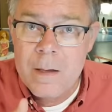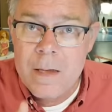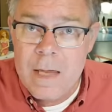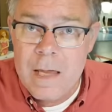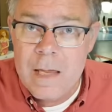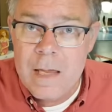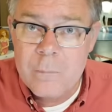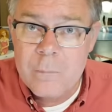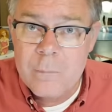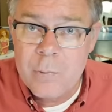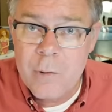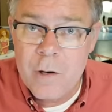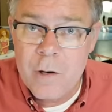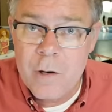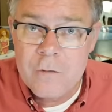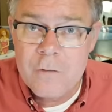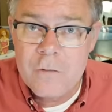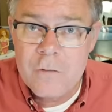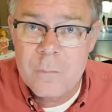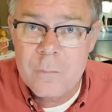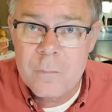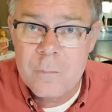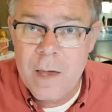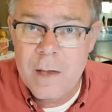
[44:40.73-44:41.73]
in
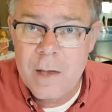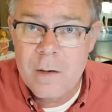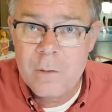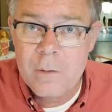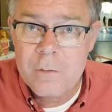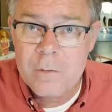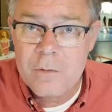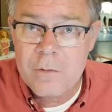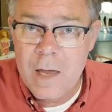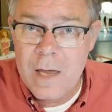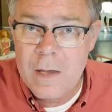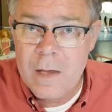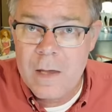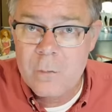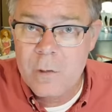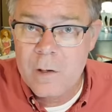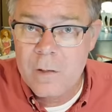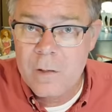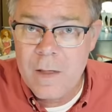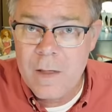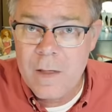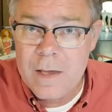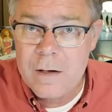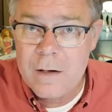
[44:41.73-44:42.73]
precious metals and
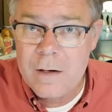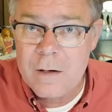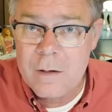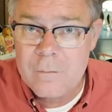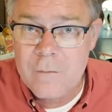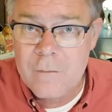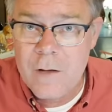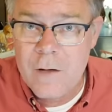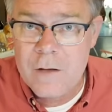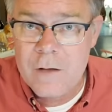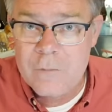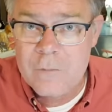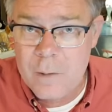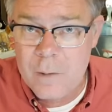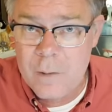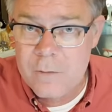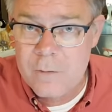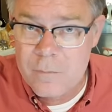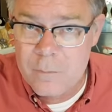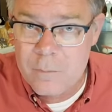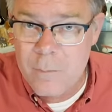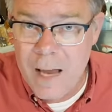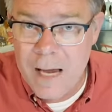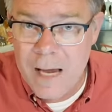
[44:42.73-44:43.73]
related
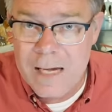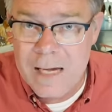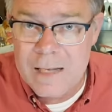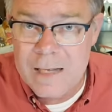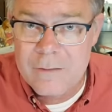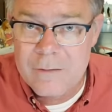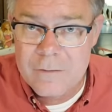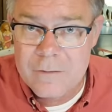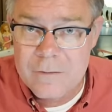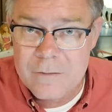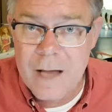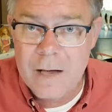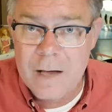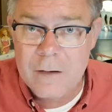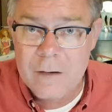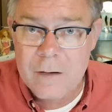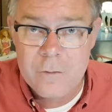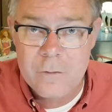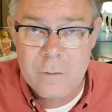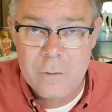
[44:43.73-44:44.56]
investments, mining stocks.